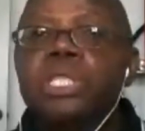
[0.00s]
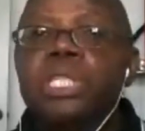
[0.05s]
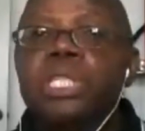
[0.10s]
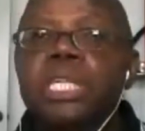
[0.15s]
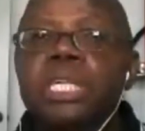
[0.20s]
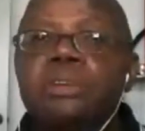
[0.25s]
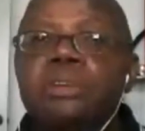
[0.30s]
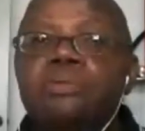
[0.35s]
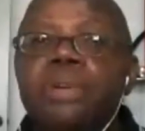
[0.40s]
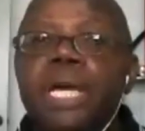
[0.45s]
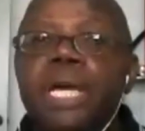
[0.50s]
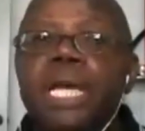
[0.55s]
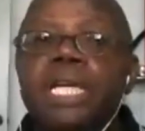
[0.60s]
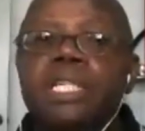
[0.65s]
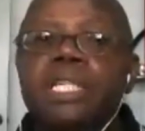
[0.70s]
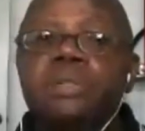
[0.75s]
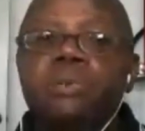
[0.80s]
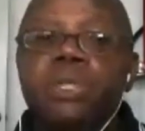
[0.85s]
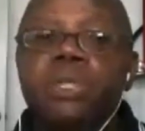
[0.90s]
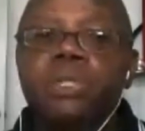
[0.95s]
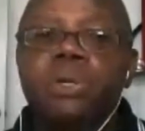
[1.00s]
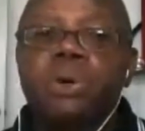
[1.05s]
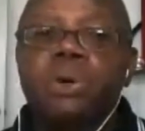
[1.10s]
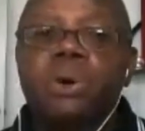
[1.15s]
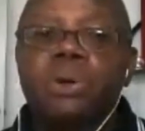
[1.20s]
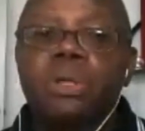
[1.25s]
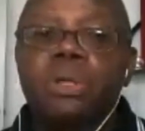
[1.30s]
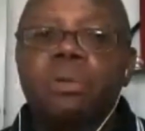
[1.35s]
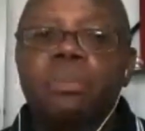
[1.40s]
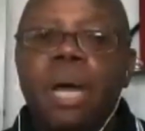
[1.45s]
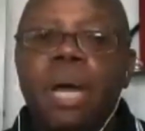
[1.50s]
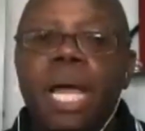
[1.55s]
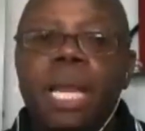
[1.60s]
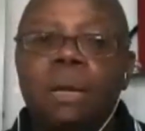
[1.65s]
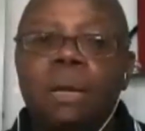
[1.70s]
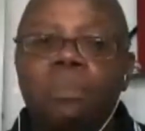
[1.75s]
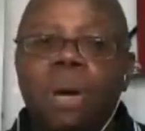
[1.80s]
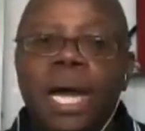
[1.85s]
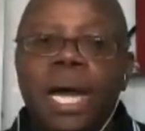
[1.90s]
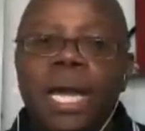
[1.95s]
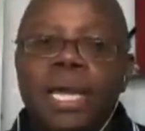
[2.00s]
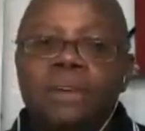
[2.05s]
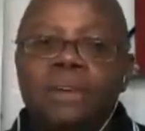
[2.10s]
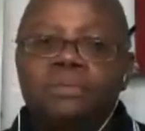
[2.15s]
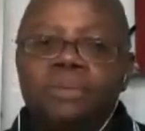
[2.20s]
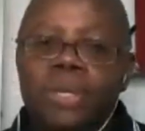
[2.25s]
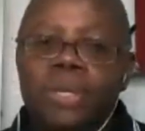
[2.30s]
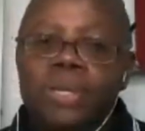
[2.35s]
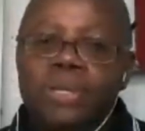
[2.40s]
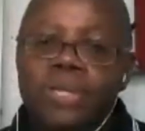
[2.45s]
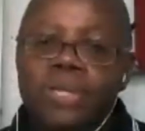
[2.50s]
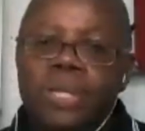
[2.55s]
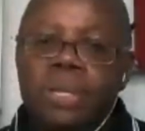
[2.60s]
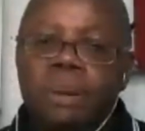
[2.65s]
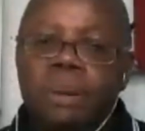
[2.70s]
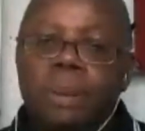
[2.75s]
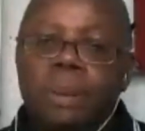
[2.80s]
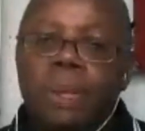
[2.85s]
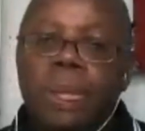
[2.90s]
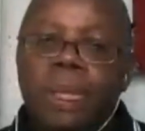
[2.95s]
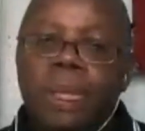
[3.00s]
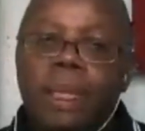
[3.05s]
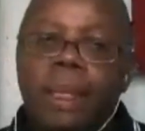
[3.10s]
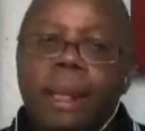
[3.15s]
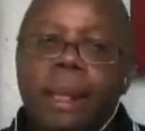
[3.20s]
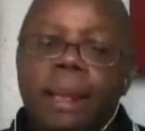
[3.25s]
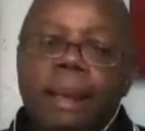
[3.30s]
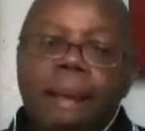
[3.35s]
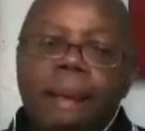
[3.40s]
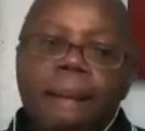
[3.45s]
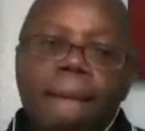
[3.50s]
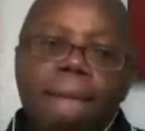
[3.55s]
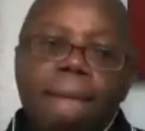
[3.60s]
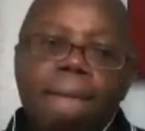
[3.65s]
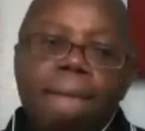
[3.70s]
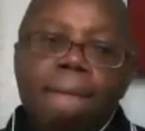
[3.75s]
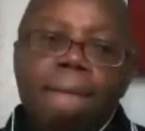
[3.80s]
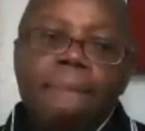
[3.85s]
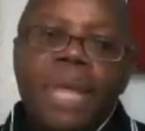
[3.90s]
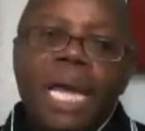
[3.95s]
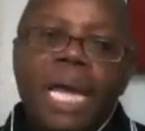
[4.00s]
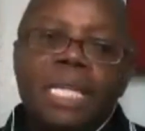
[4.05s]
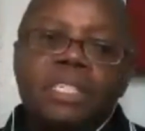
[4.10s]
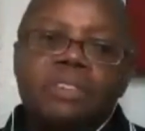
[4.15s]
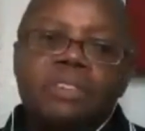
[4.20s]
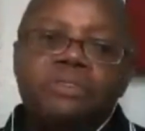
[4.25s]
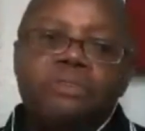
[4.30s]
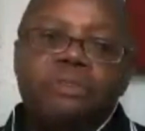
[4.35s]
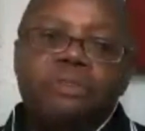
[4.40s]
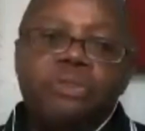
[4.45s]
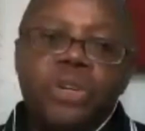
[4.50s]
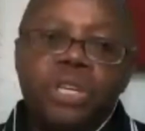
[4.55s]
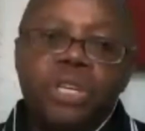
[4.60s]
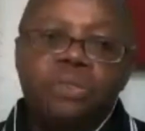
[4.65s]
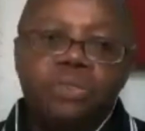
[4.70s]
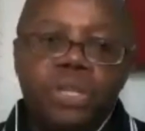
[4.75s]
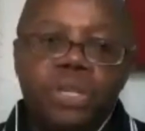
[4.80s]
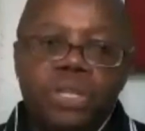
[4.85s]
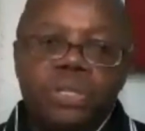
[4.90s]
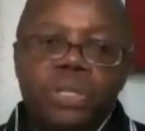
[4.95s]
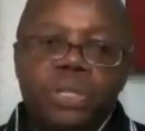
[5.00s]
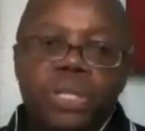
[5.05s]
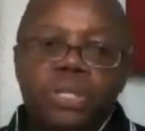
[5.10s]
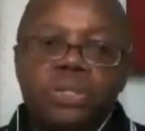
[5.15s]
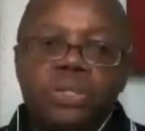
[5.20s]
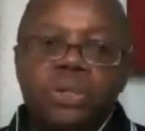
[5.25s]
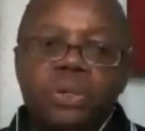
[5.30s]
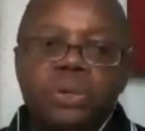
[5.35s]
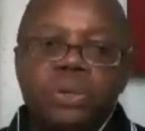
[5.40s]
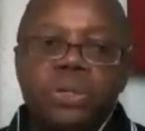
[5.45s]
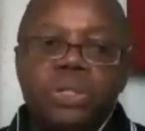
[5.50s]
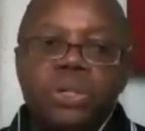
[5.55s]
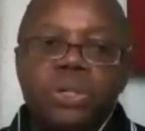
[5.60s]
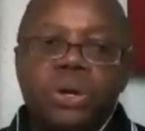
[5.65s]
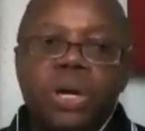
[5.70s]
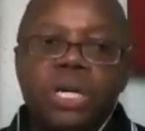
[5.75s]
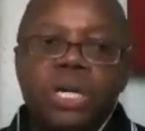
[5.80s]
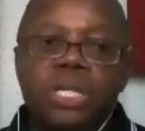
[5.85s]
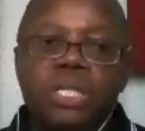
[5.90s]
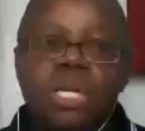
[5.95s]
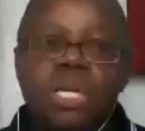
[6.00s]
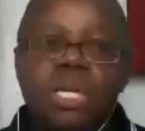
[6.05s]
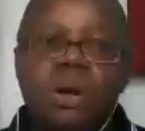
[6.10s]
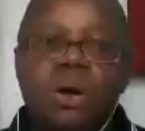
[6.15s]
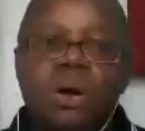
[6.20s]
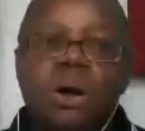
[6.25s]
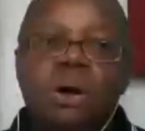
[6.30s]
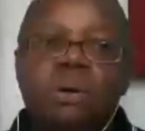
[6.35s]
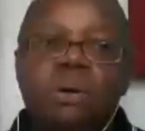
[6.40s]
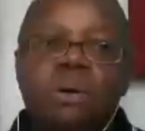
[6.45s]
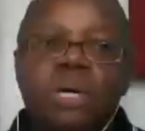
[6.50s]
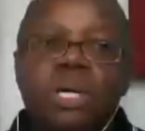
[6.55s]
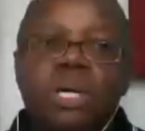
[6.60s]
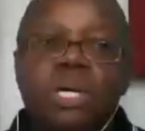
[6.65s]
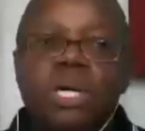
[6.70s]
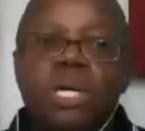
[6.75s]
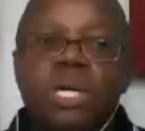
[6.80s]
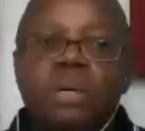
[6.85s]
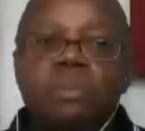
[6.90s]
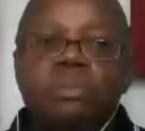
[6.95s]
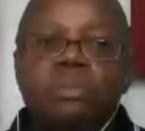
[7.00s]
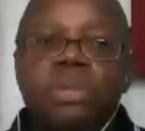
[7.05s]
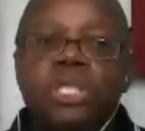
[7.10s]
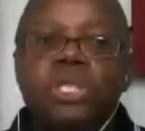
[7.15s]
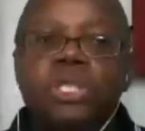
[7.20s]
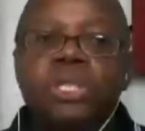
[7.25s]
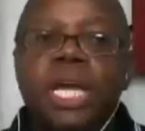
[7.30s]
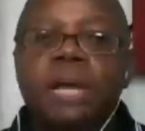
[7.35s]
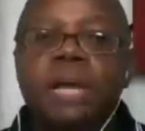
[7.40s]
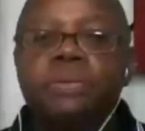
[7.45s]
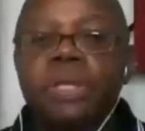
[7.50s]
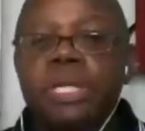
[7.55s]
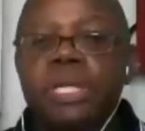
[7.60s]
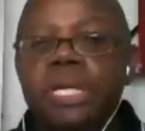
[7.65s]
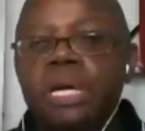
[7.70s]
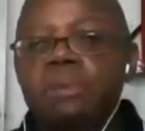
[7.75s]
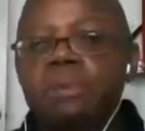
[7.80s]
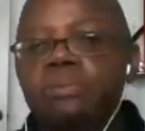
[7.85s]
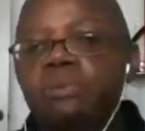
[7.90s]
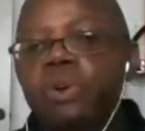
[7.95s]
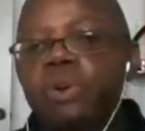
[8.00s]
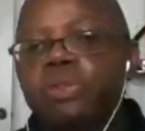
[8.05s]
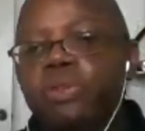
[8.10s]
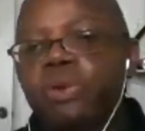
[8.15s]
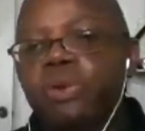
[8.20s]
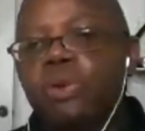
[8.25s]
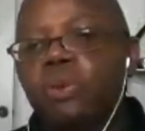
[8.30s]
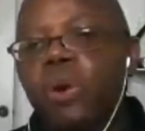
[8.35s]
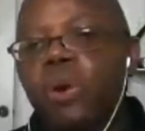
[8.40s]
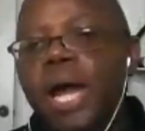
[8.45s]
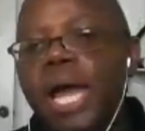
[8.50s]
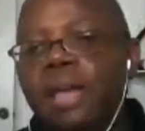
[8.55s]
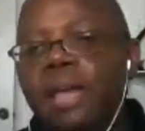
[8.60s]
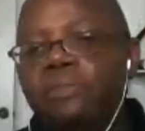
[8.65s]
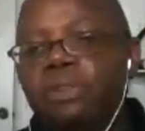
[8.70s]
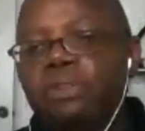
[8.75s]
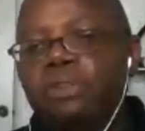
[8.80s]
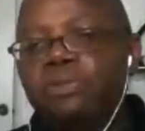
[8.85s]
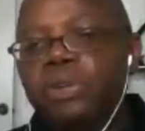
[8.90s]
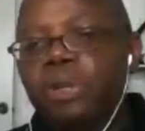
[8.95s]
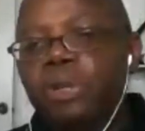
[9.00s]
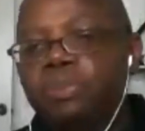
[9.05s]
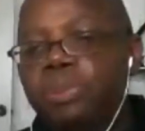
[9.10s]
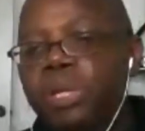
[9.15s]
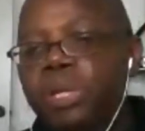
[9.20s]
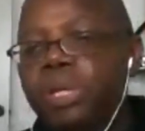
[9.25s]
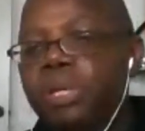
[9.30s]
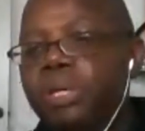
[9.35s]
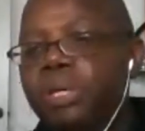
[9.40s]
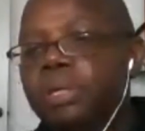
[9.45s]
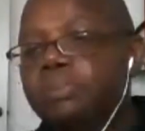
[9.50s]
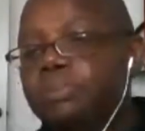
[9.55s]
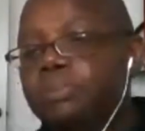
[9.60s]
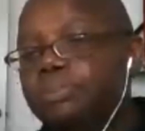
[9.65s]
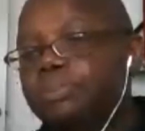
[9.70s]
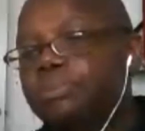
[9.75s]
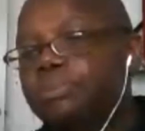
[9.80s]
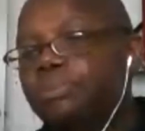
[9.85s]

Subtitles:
take advantage of what's called the Balikbayan visa. That's a free visa. There's no charges at all. But you have to come with your wife, your Filipina,